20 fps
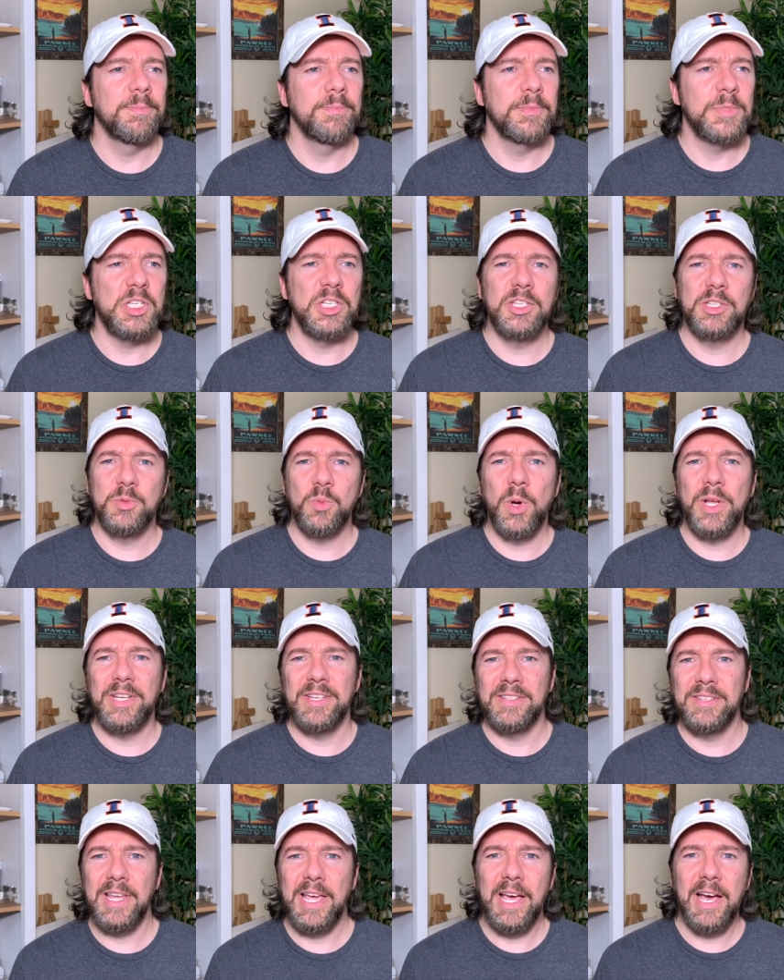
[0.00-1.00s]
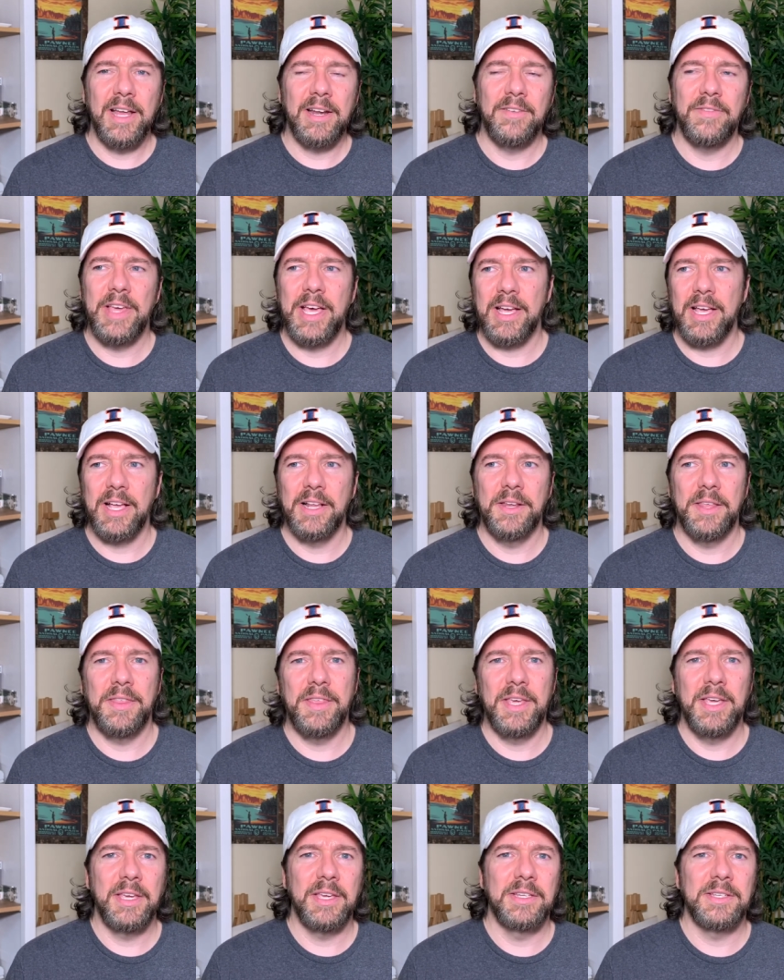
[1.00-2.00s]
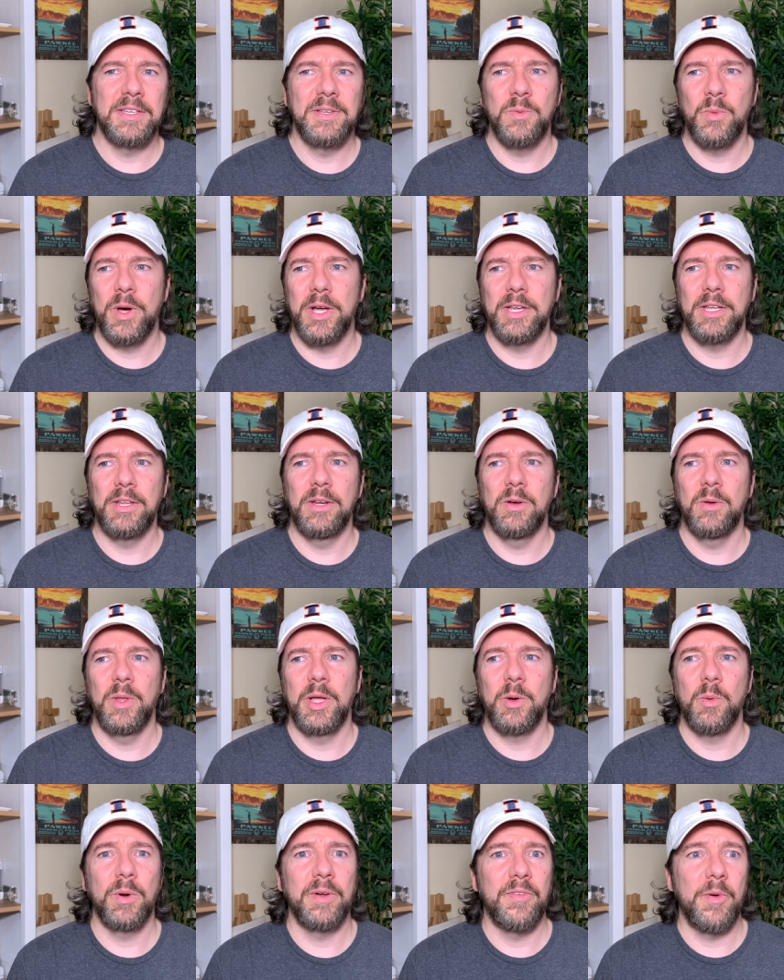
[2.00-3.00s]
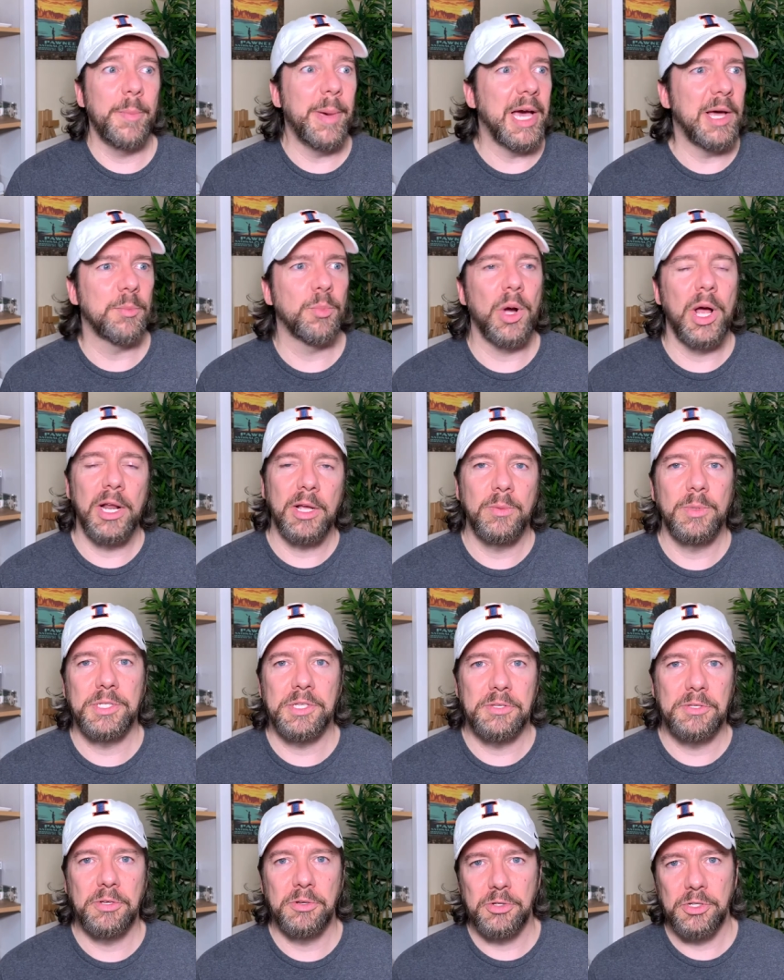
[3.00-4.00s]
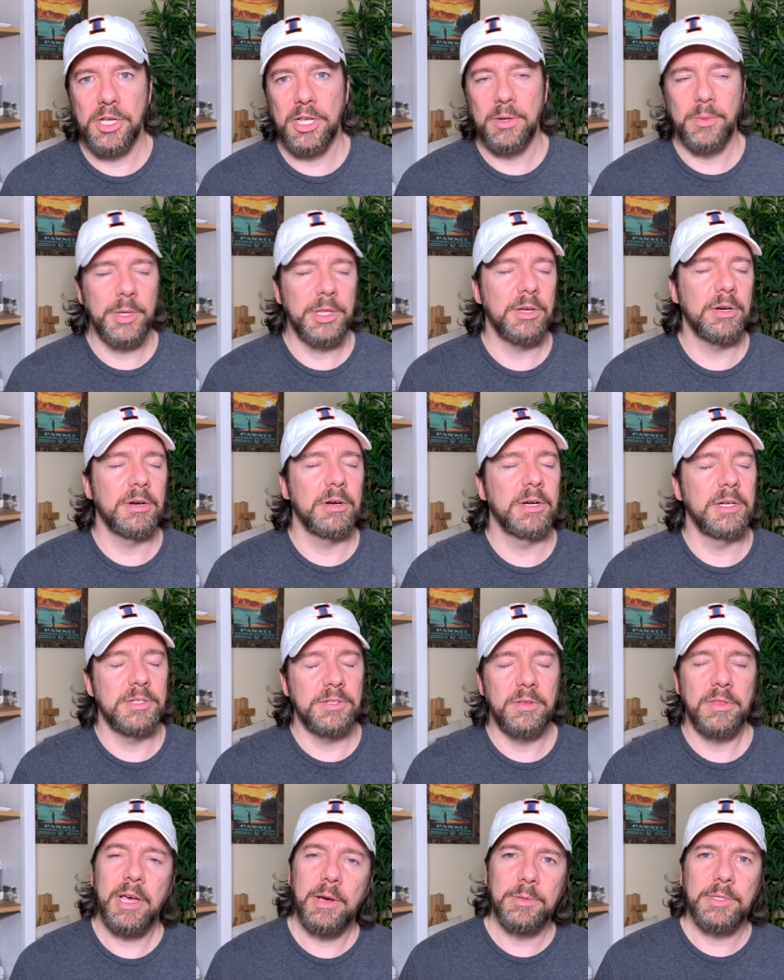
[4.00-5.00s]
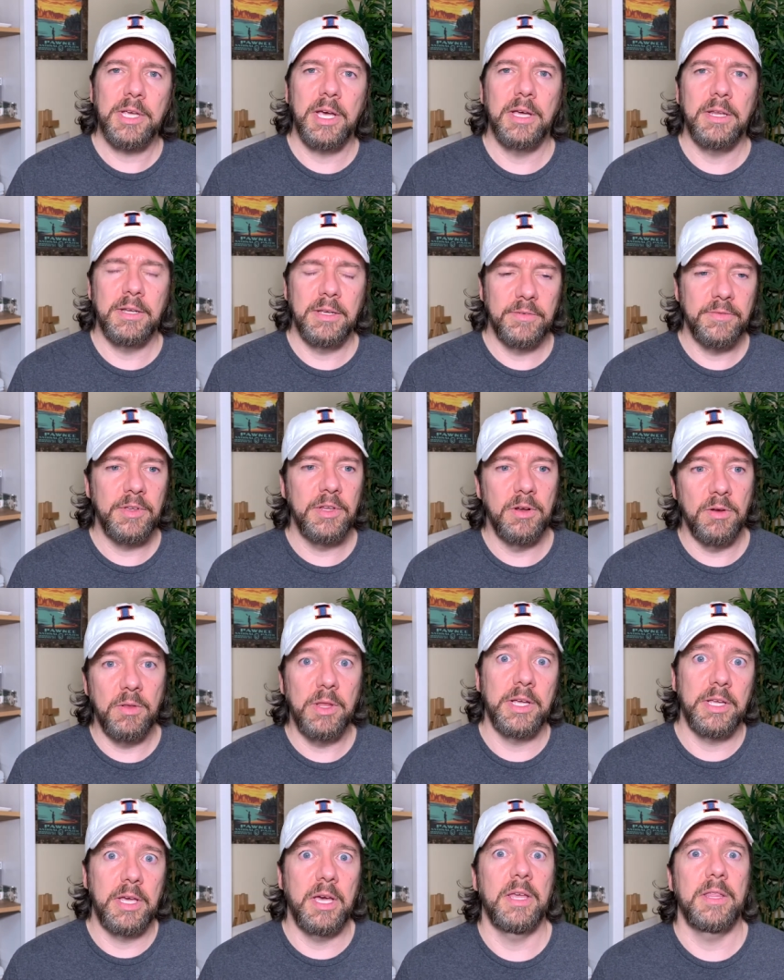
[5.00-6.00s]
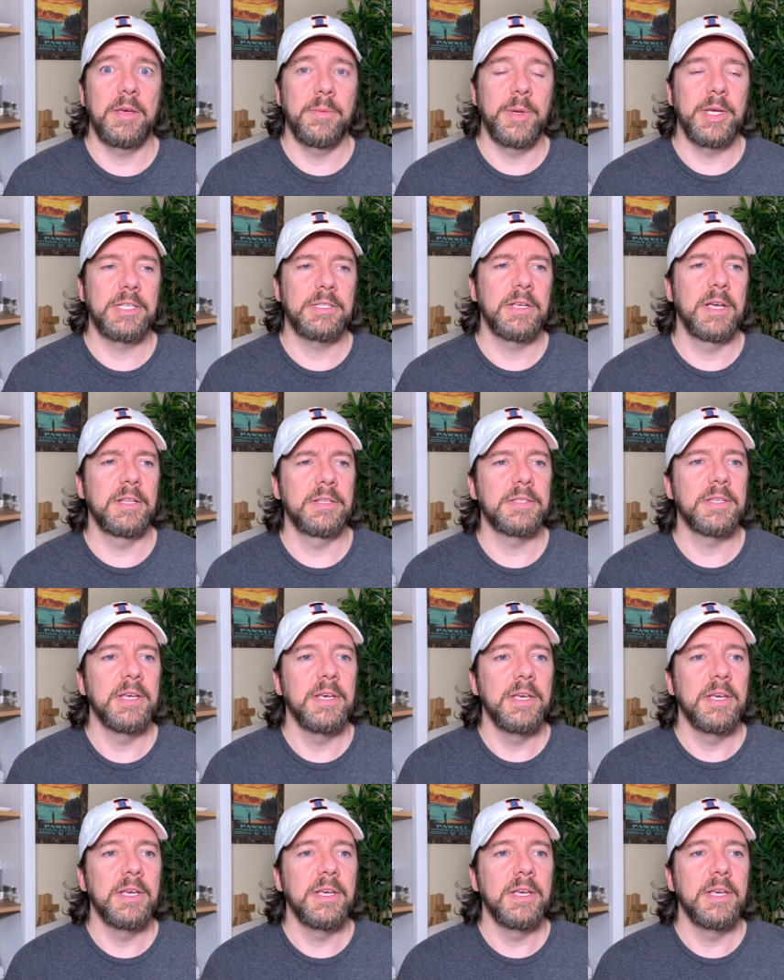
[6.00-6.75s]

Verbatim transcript: She just wanted to stay out of that kind of thing and didn't want, like what if a bad product was associated with her? And so that was kind of, like, yeah, that makes sense.